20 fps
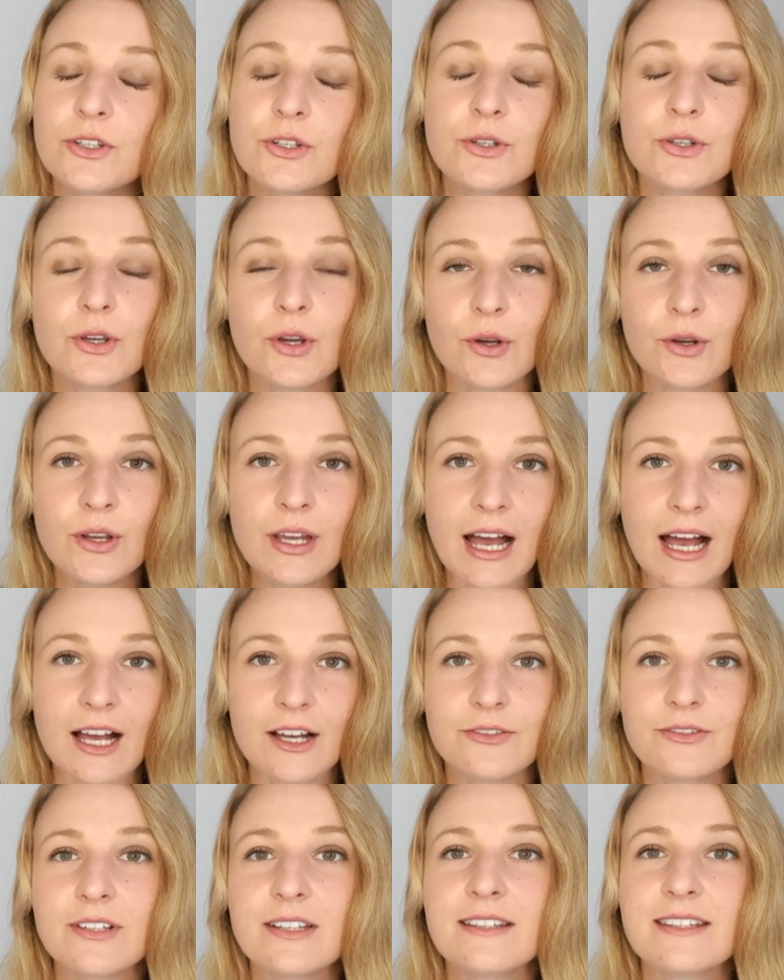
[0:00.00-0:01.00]
to go
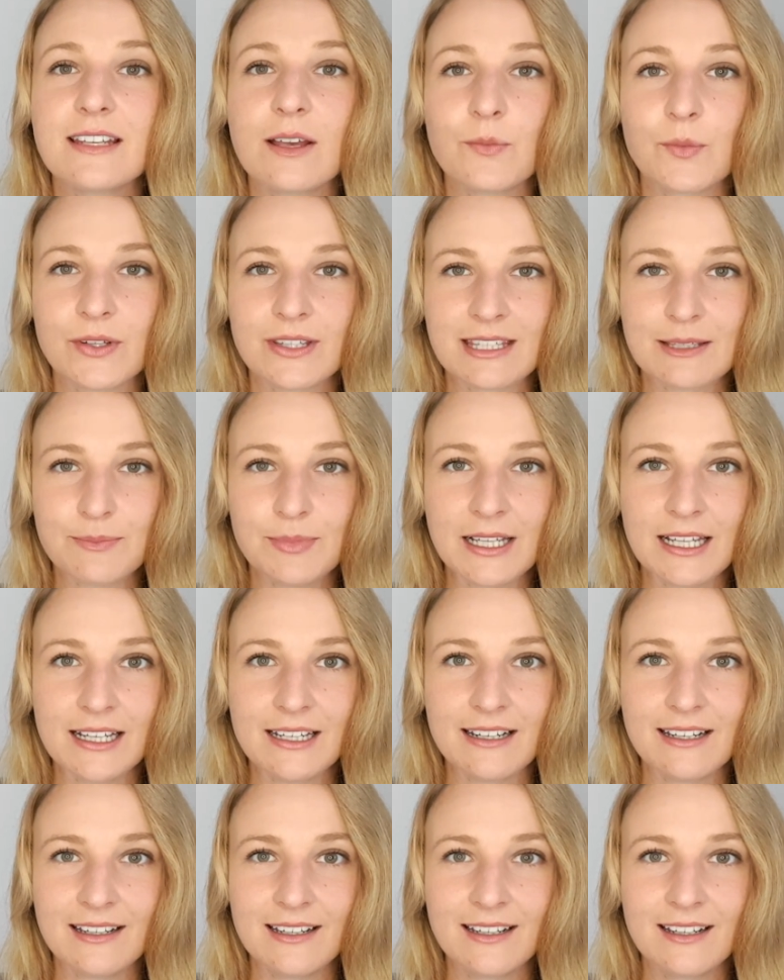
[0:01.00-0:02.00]
after someone's
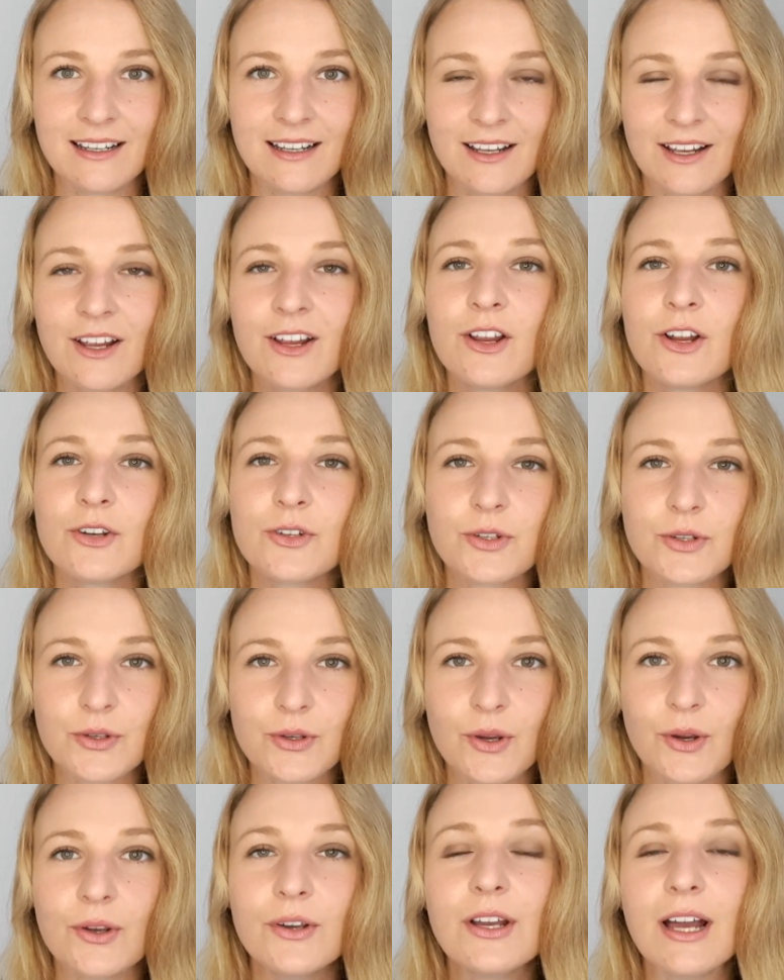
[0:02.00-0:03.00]
blood. To
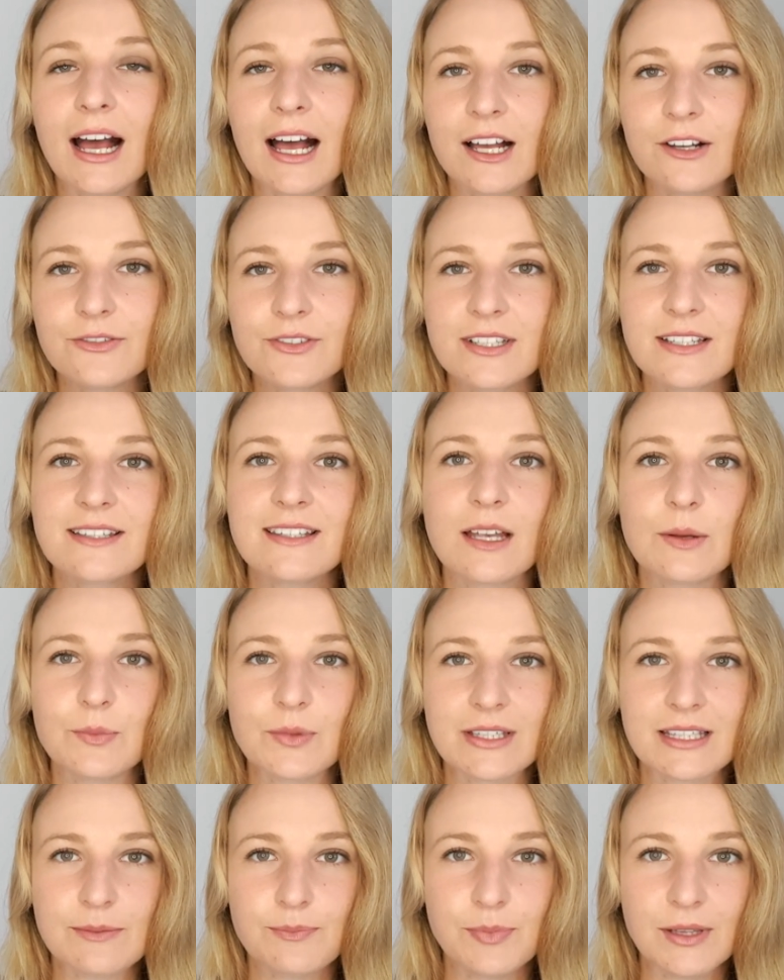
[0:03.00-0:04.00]
go after
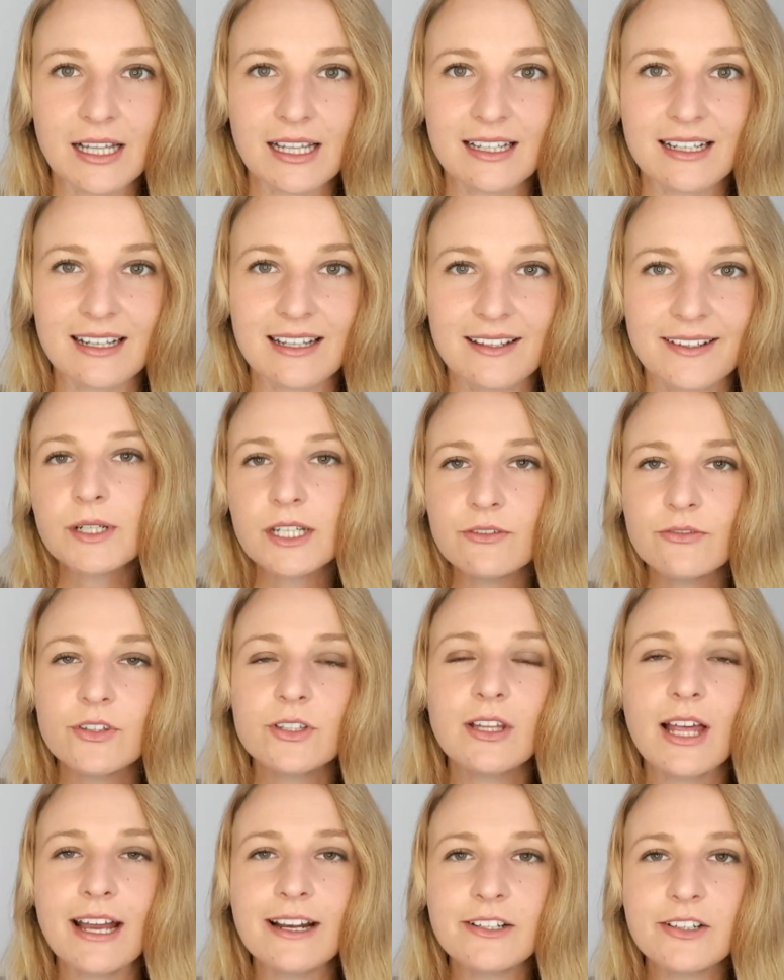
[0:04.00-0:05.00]
someone's blood. But if
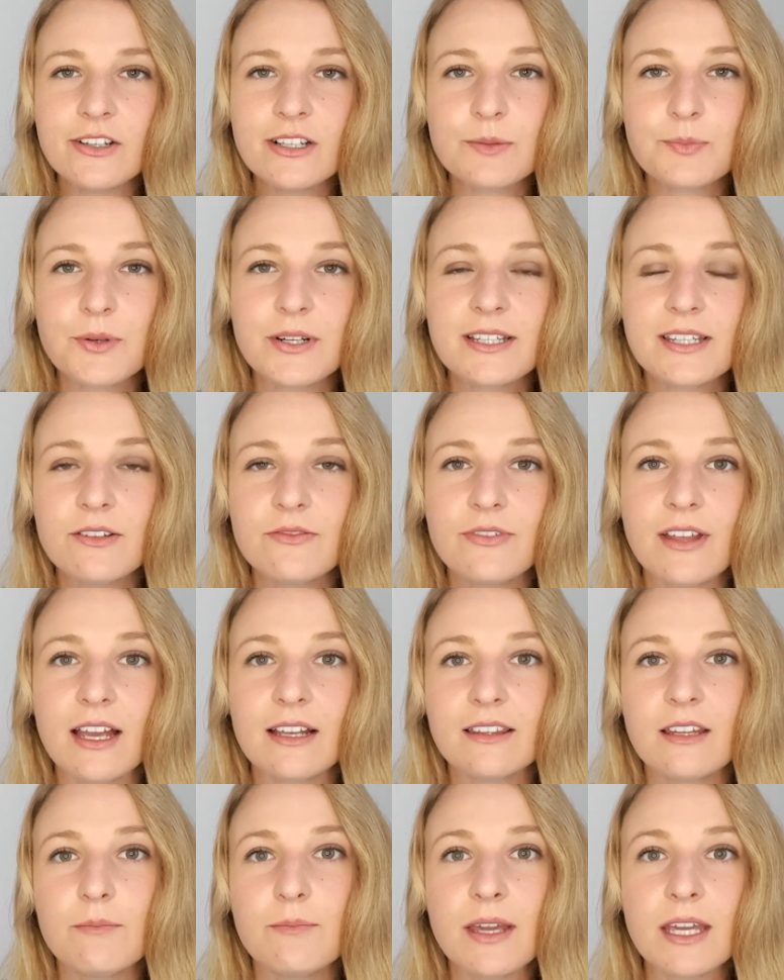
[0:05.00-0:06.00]
you'd like to express the
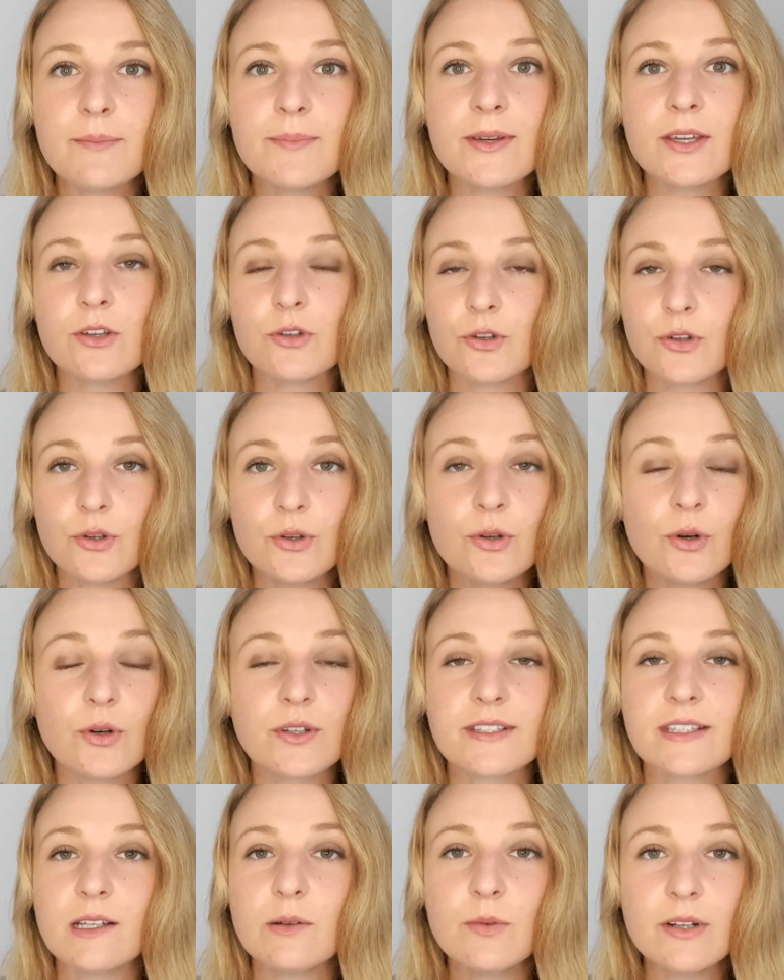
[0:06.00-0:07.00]
fact that maybe you or
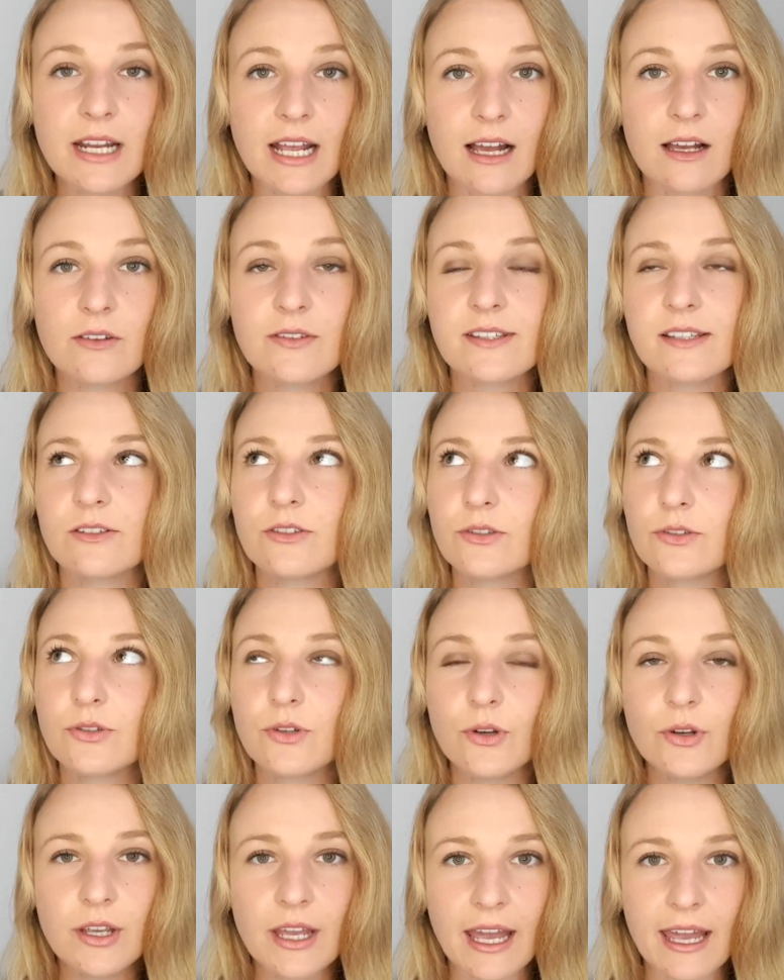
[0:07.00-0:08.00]
someone else is
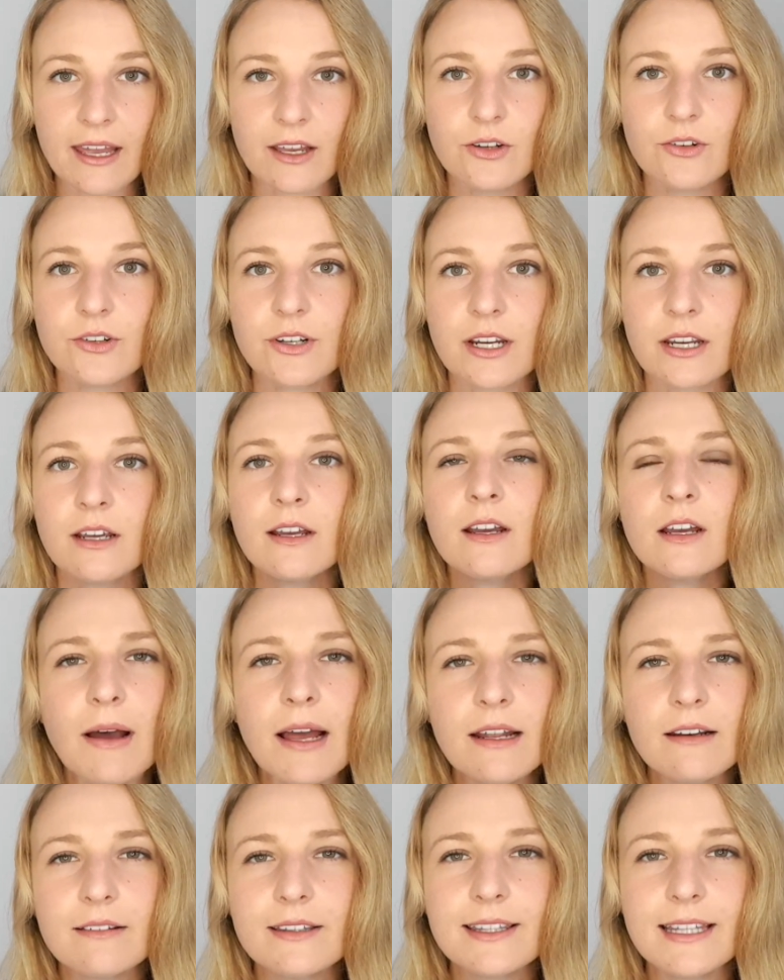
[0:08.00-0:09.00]
so angry,
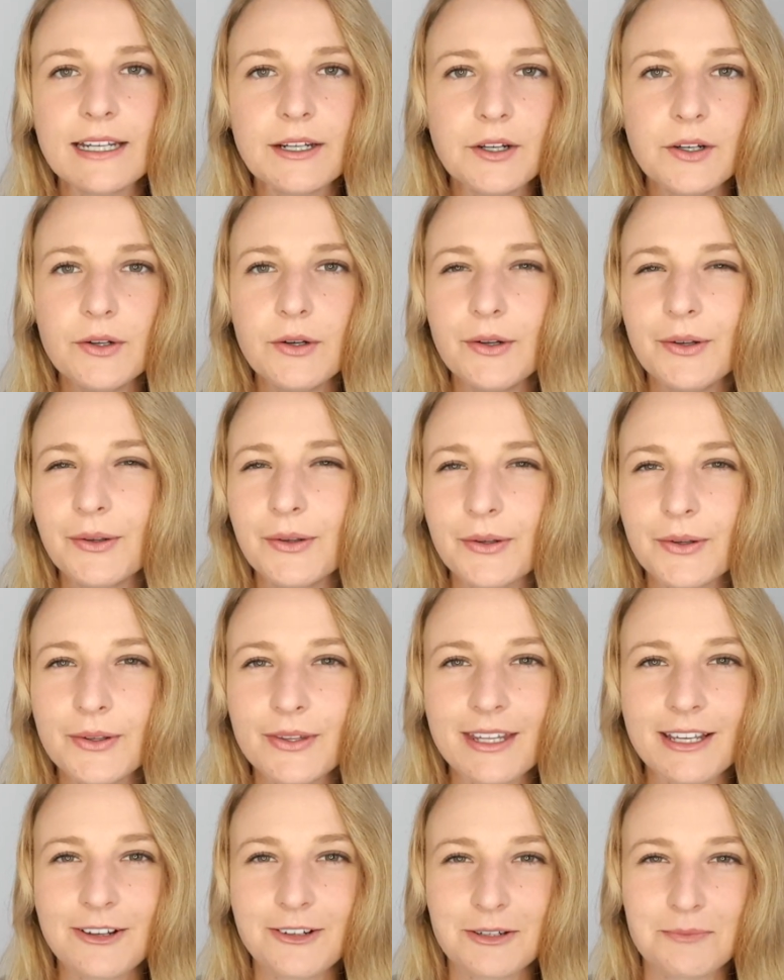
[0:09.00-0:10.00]
but they don't know who
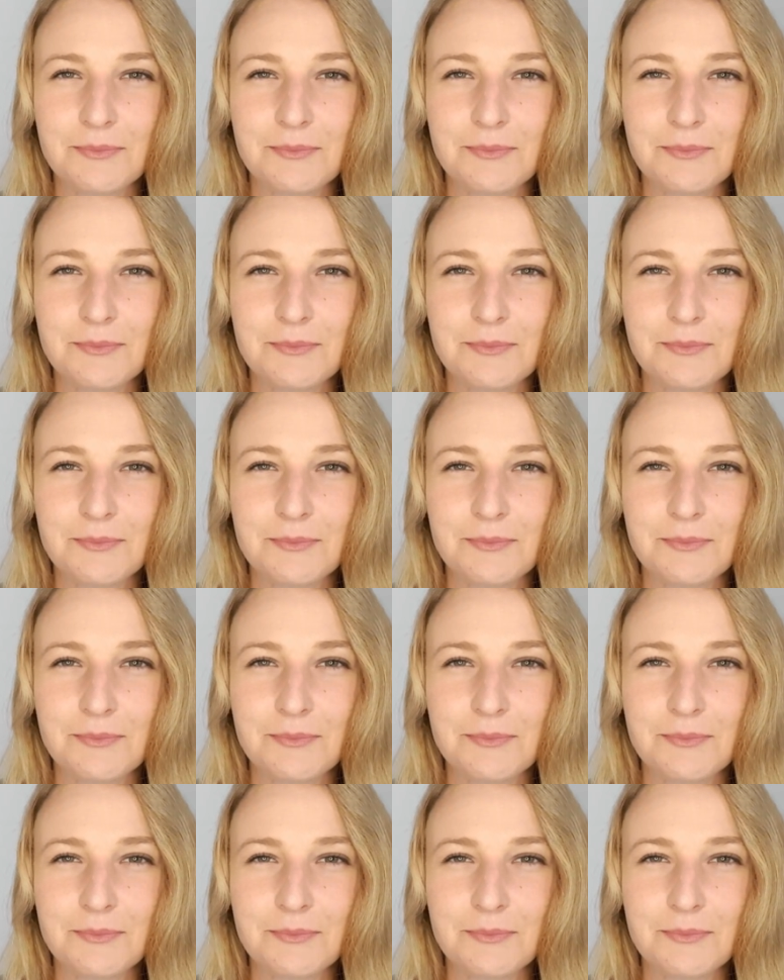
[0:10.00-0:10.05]
they're going